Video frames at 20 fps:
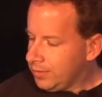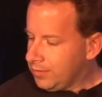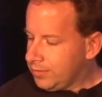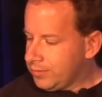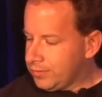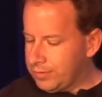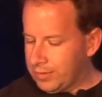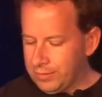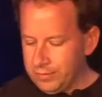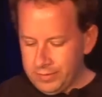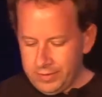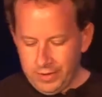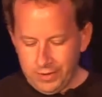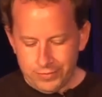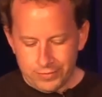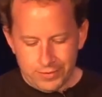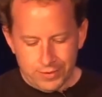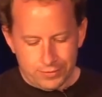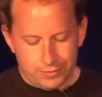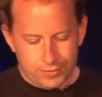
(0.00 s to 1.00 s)
So here's
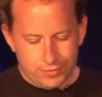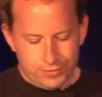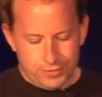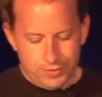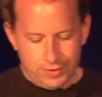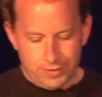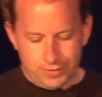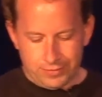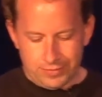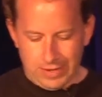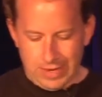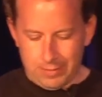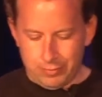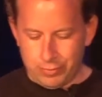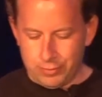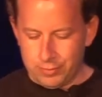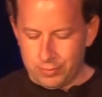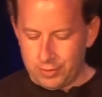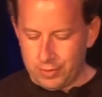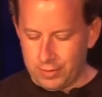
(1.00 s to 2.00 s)
an interesting
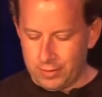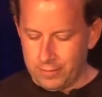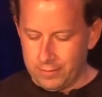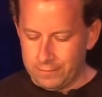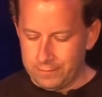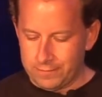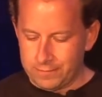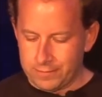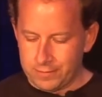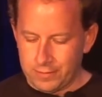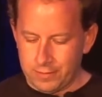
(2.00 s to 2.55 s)
example of,